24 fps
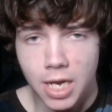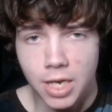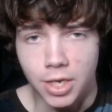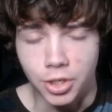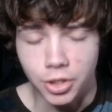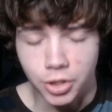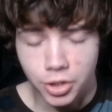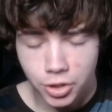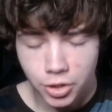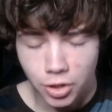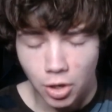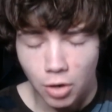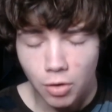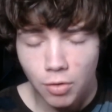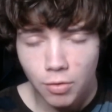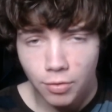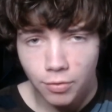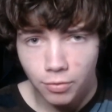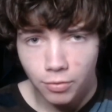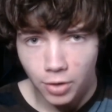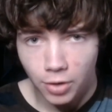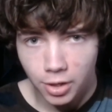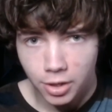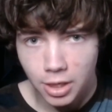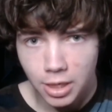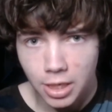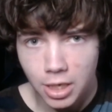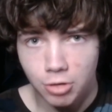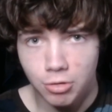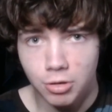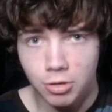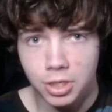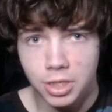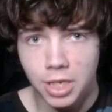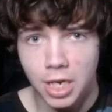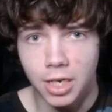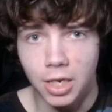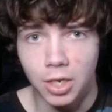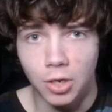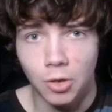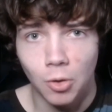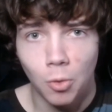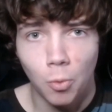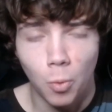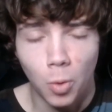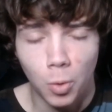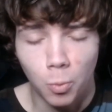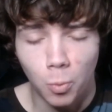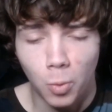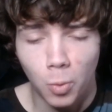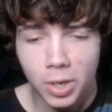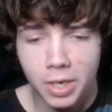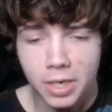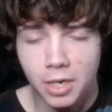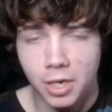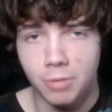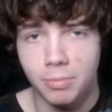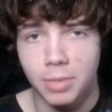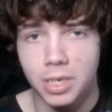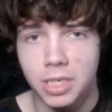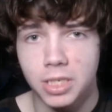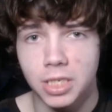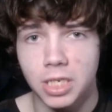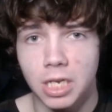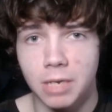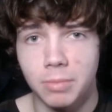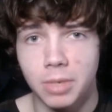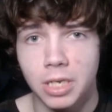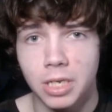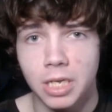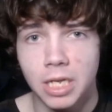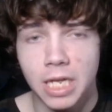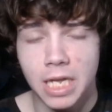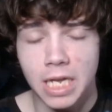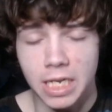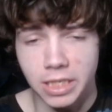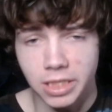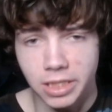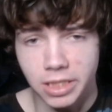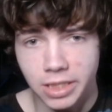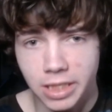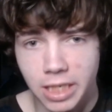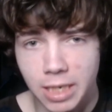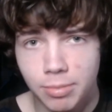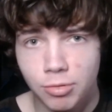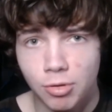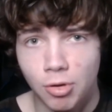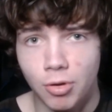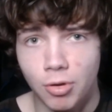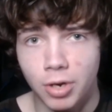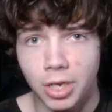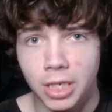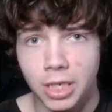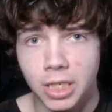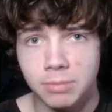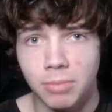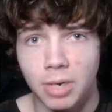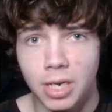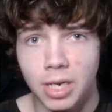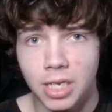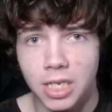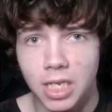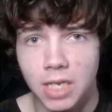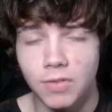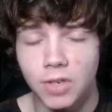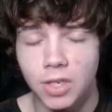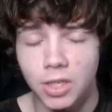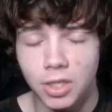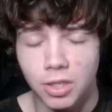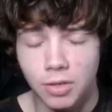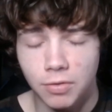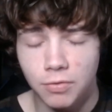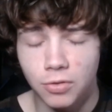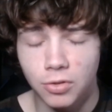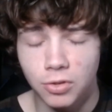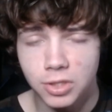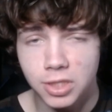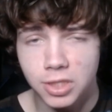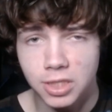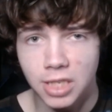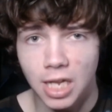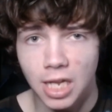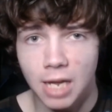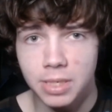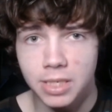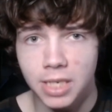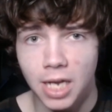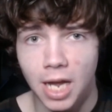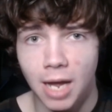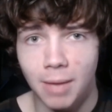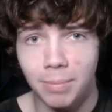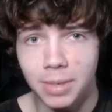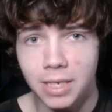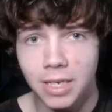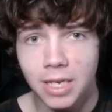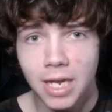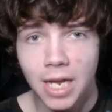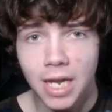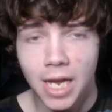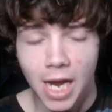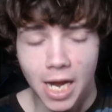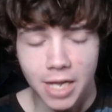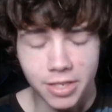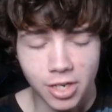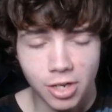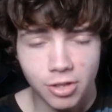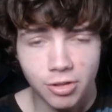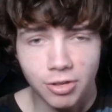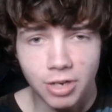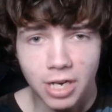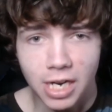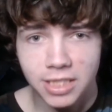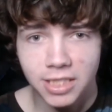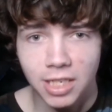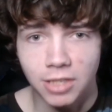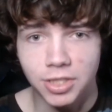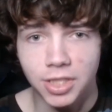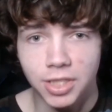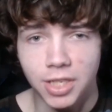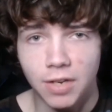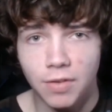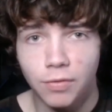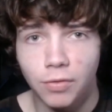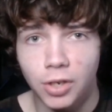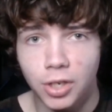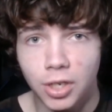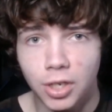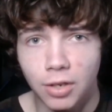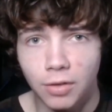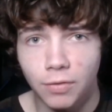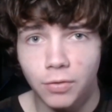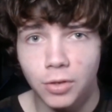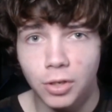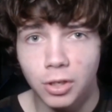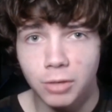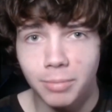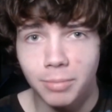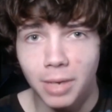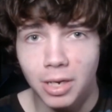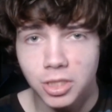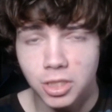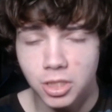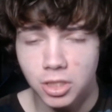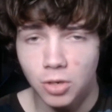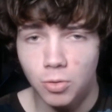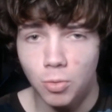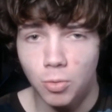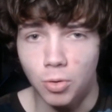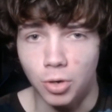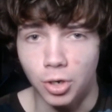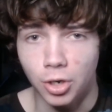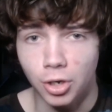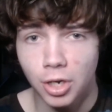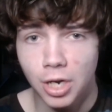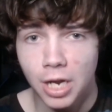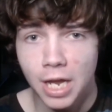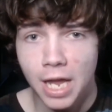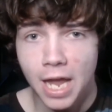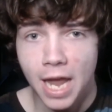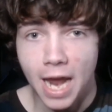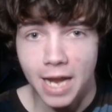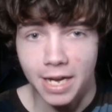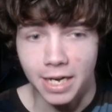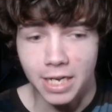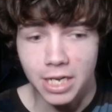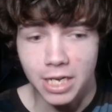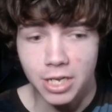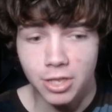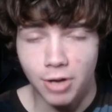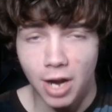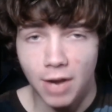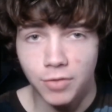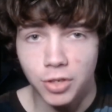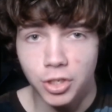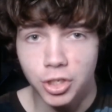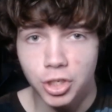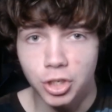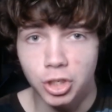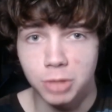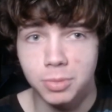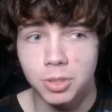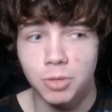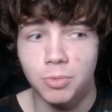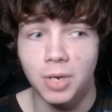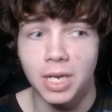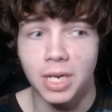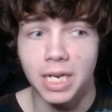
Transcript: It is so fucking irritating when one guy on my team is deep-throating his mic, giving it the full sloppy toppy, and the other guy sounds like a fucking field mouse in the corner, and I either have to choose